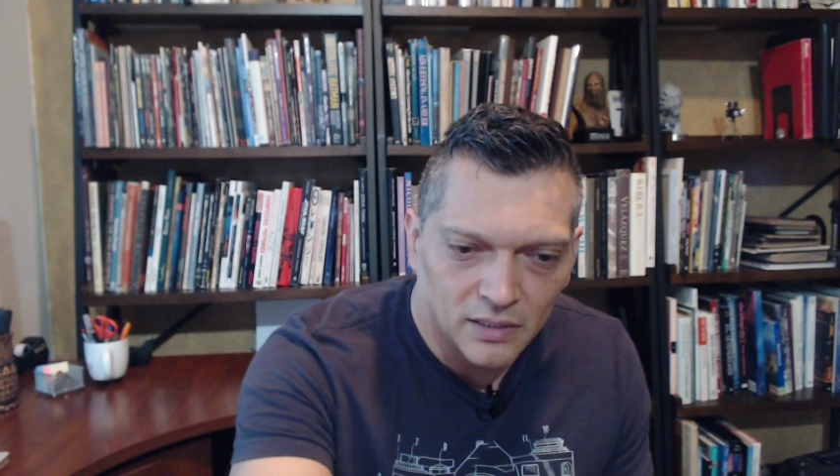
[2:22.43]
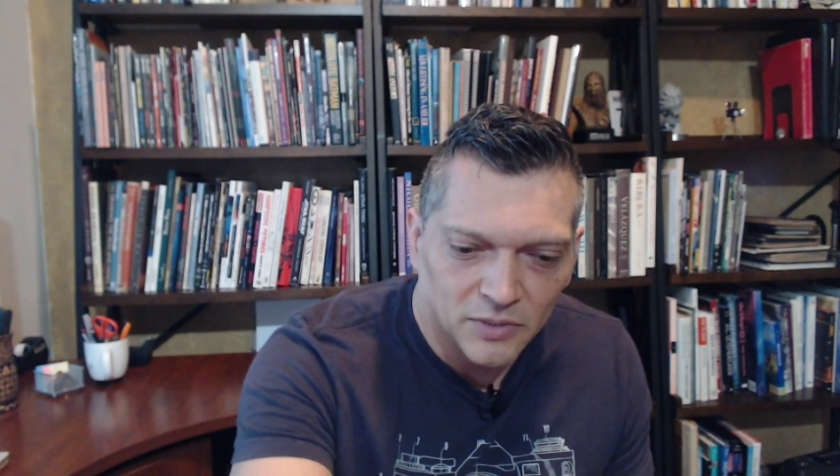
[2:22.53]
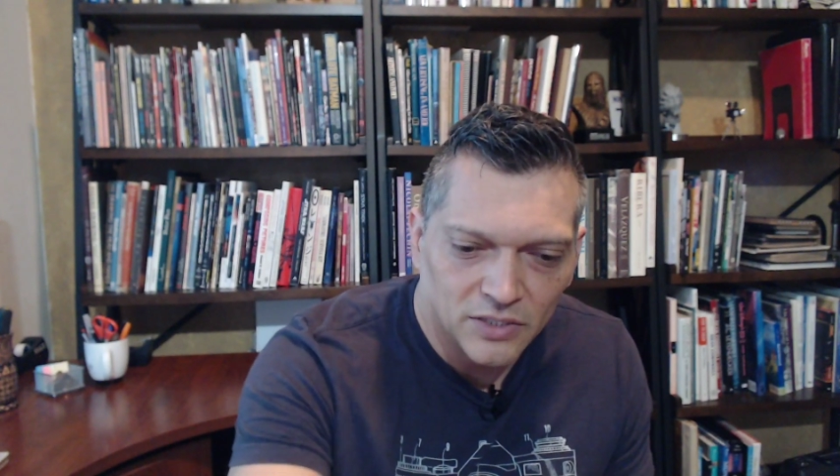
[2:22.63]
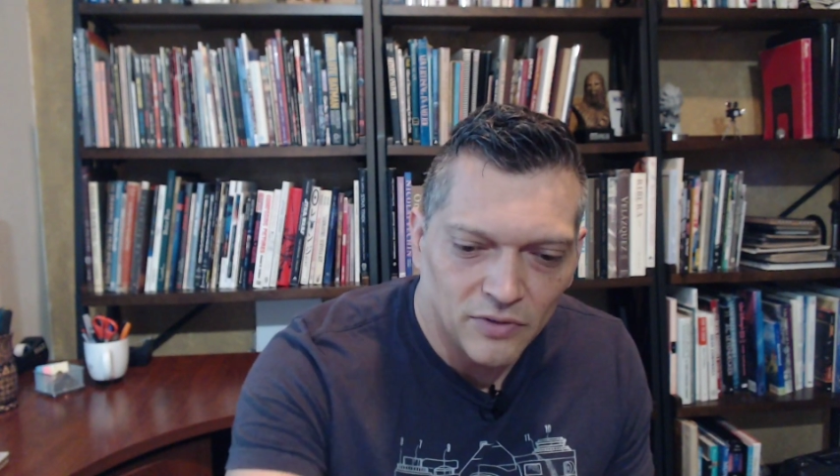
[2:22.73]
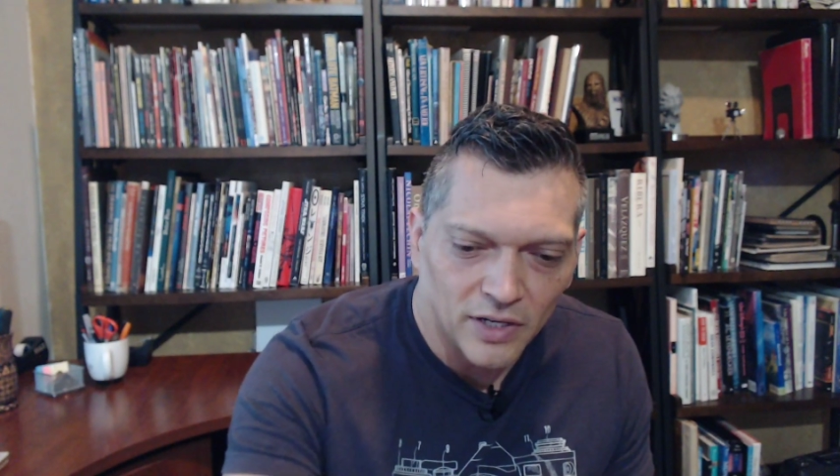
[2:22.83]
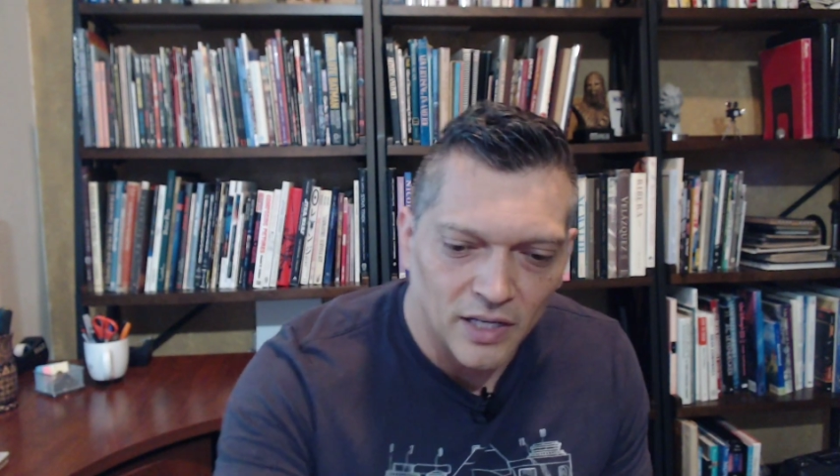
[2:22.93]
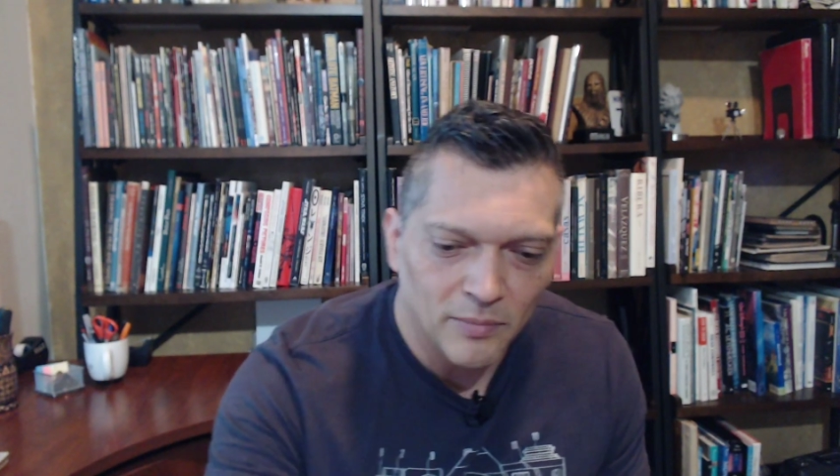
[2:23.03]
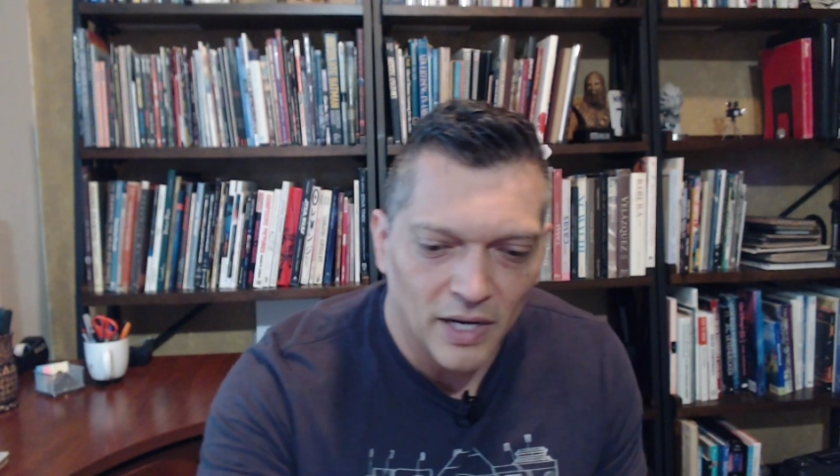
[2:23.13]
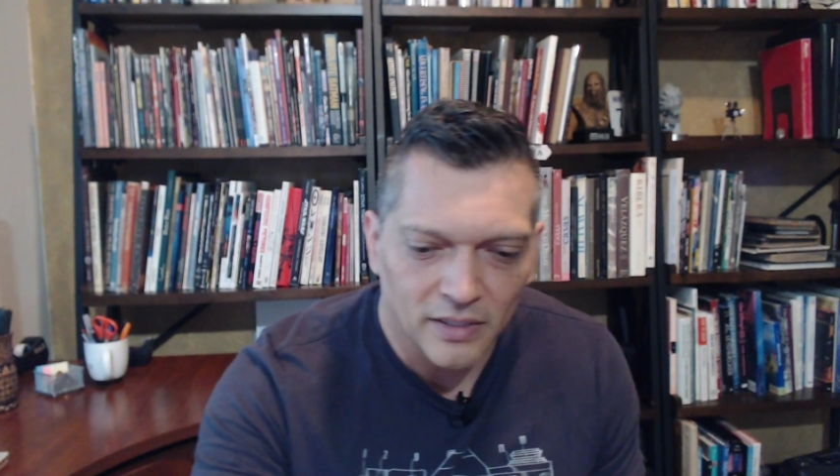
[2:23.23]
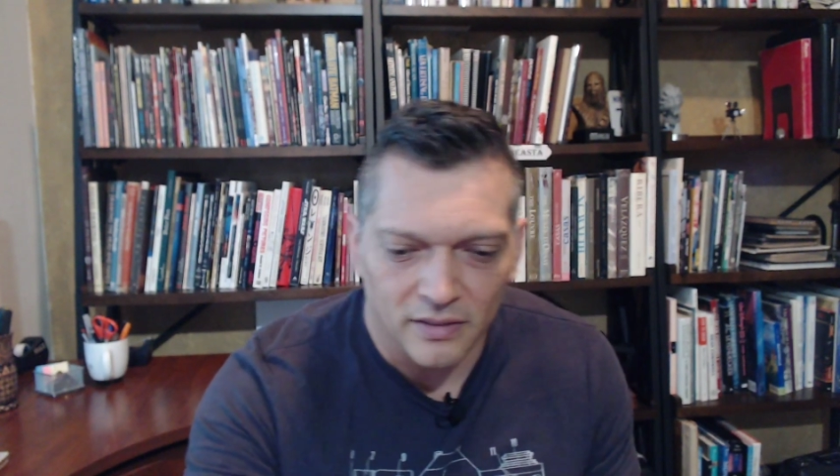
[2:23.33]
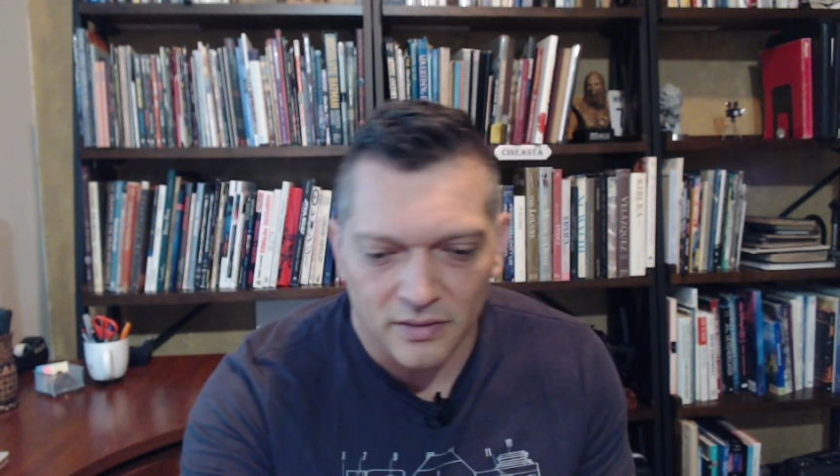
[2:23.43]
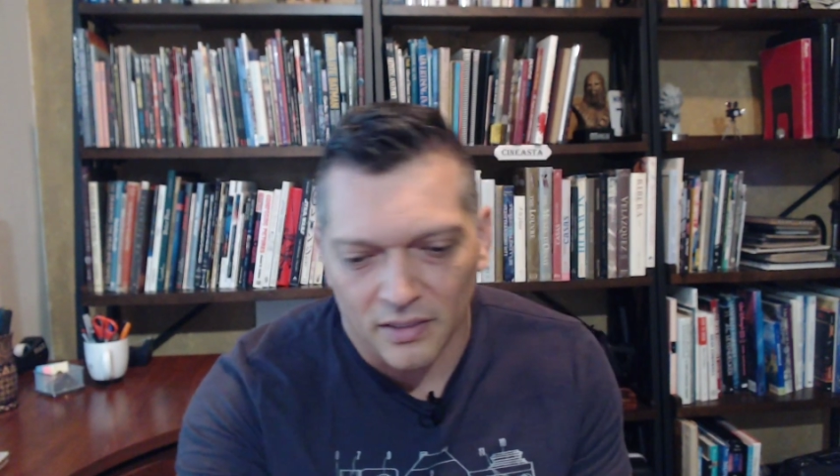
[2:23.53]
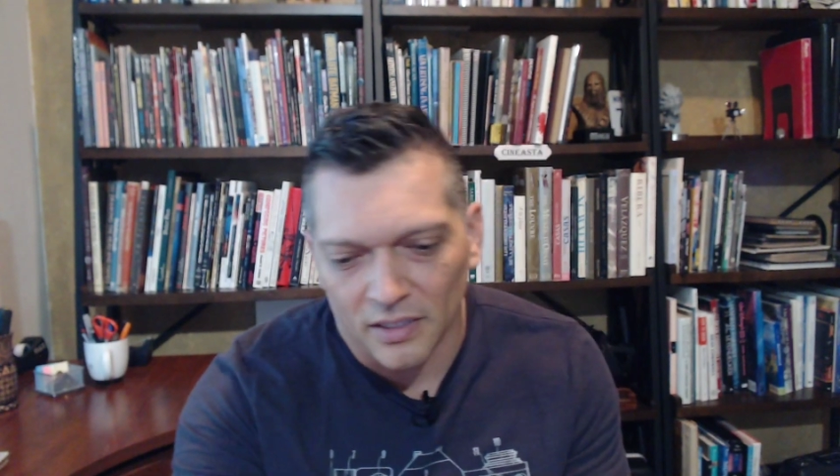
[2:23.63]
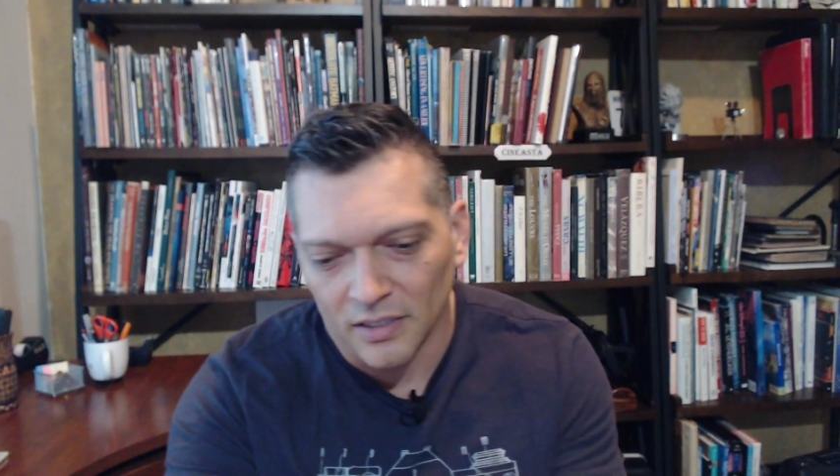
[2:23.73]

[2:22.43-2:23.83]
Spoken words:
Let me see if I can get back this